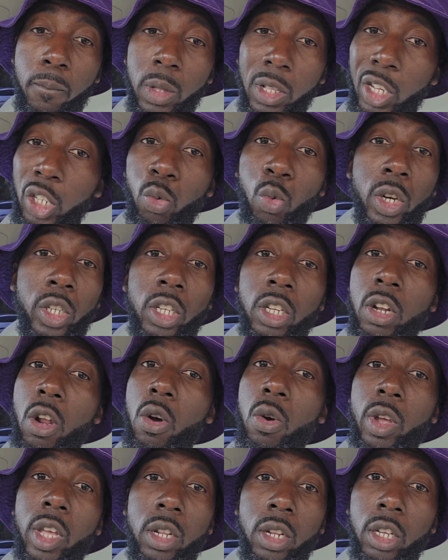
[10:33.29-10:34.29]
This
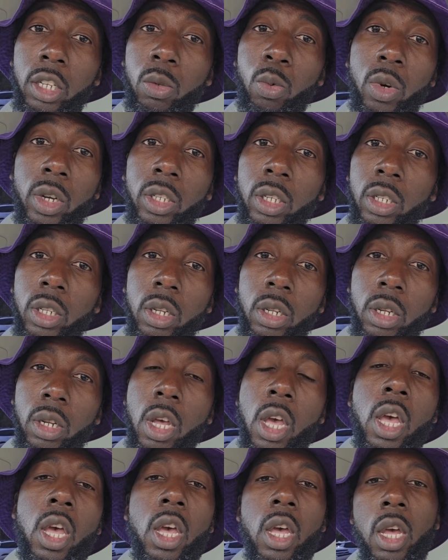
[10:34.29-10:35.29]
wasn't,
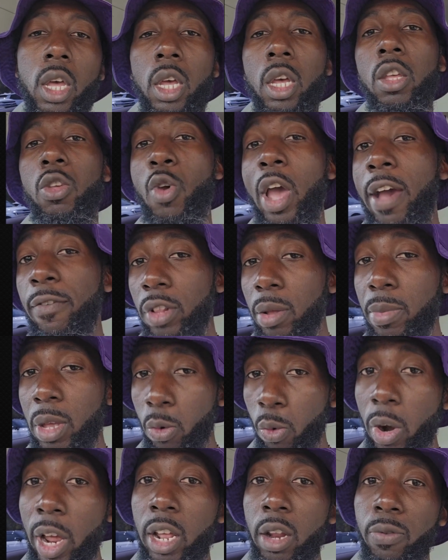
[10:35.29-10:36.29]
you have to be
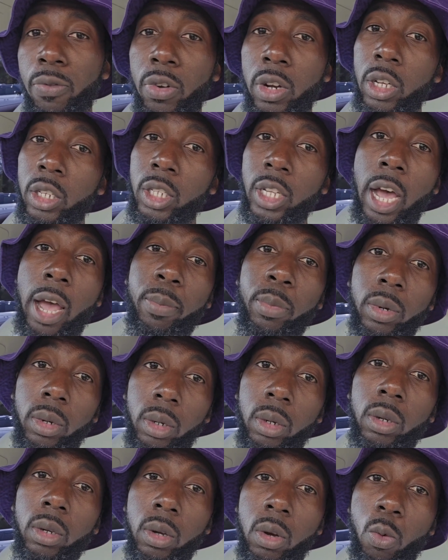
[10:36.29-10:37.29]
ready for this type
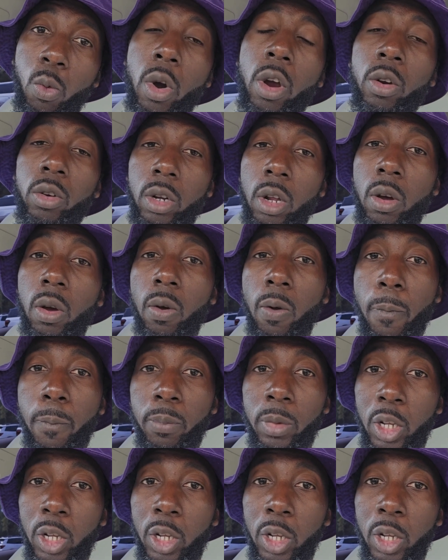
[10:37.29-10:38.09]
of work though.